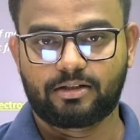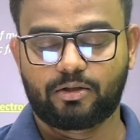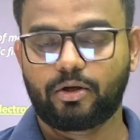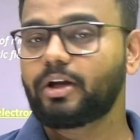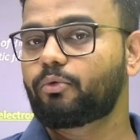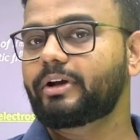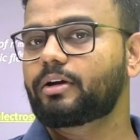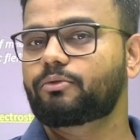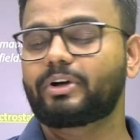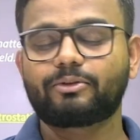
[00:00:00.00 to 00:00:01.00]

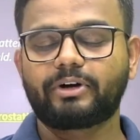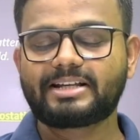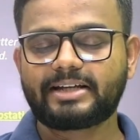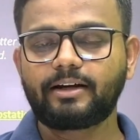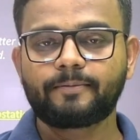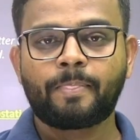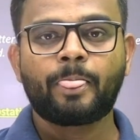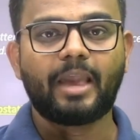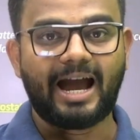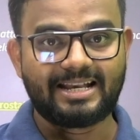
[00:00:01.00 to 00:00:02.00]
What I said?
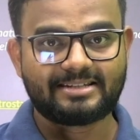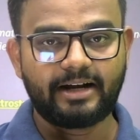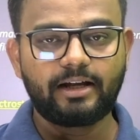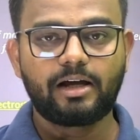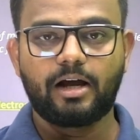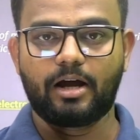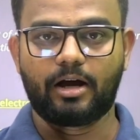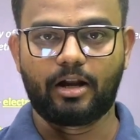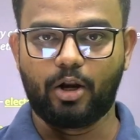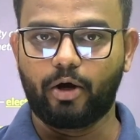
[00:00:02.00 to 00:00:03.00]
I said
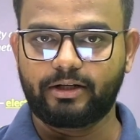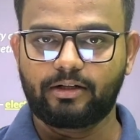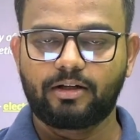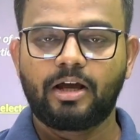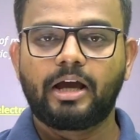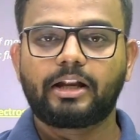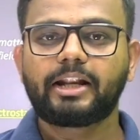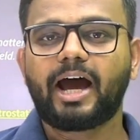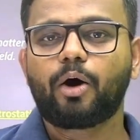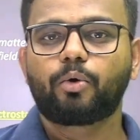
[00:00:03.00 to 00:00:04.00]
a laurel.
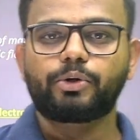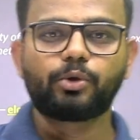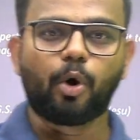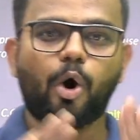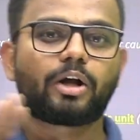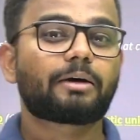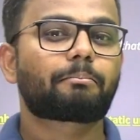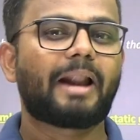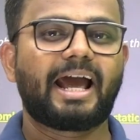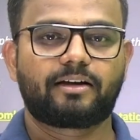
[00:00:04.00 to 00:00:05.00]
Now you all are
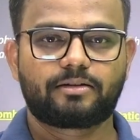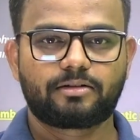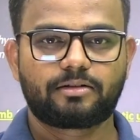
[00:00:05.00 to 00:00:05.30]
blank.